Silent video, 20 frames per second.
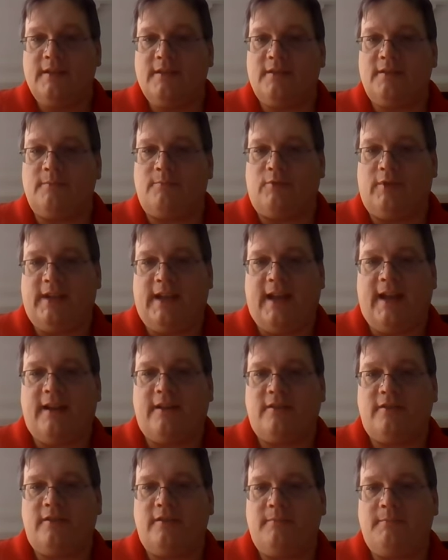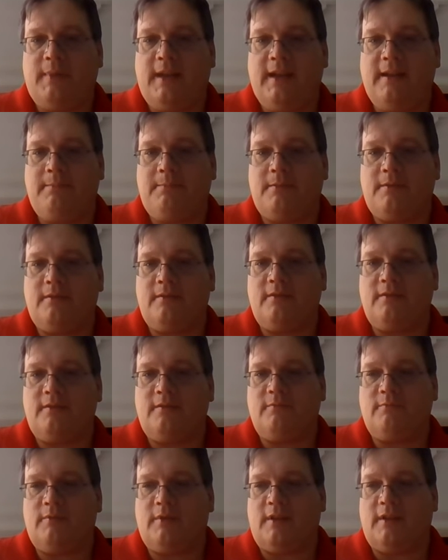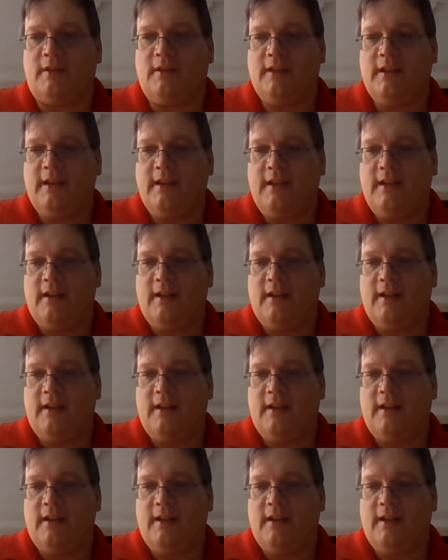some reaction papers where